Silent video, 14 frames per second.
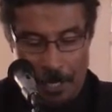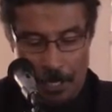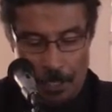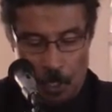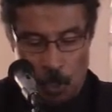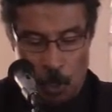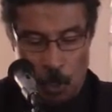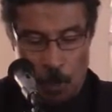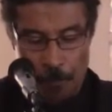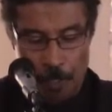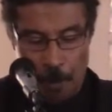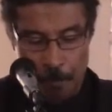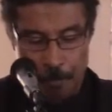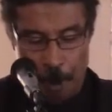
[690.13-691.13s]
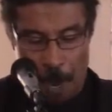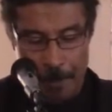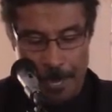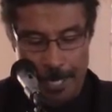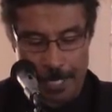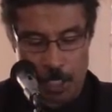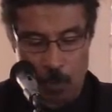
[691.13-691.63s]
to whom the
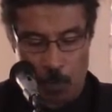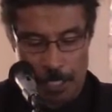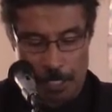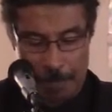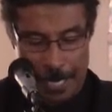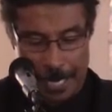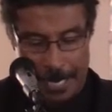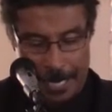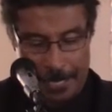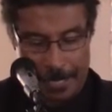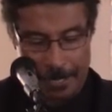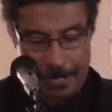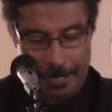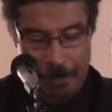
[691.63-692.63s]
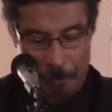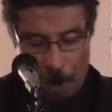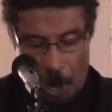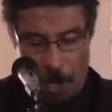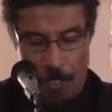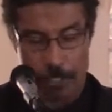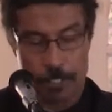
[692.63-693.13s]
promise was made.
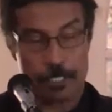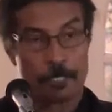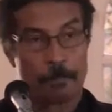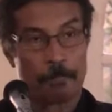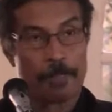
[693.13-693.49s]
Pause.